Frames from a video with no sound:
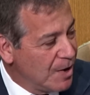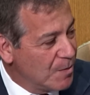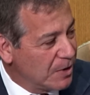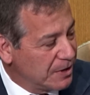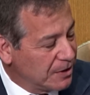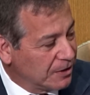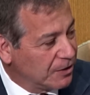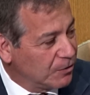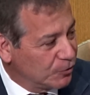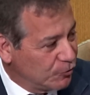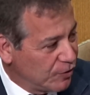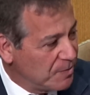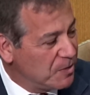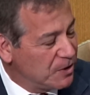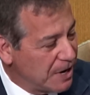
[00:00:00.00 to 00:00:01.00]
but the little
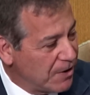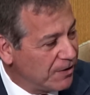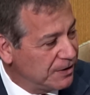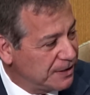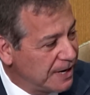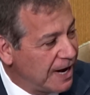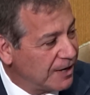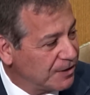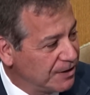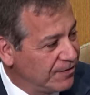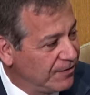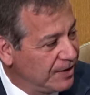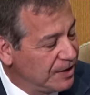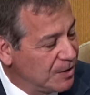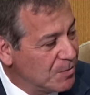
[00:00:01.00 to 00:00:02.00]
tributaries that actually
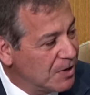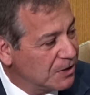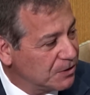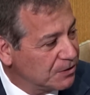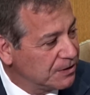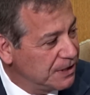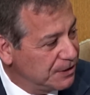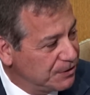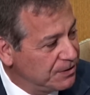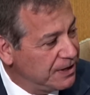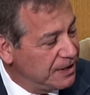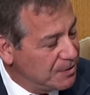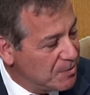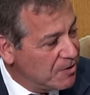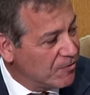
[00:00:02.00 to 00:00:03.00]
feed the muscle tissue
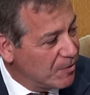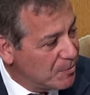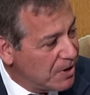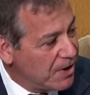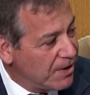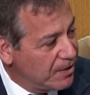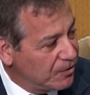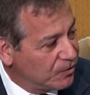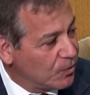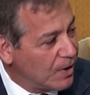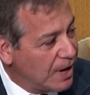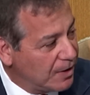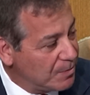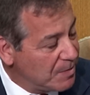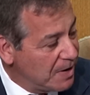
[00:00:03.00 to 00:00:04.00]
need to be repaired as
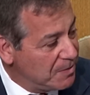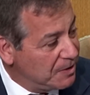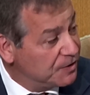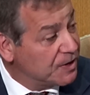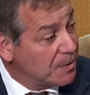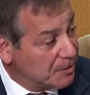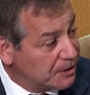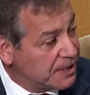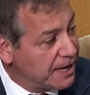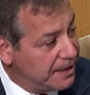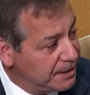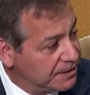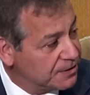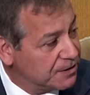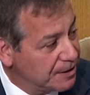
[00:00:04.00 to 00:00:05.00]
well, and maybe
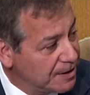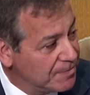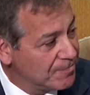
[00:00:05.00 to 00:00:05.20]
simultaneously.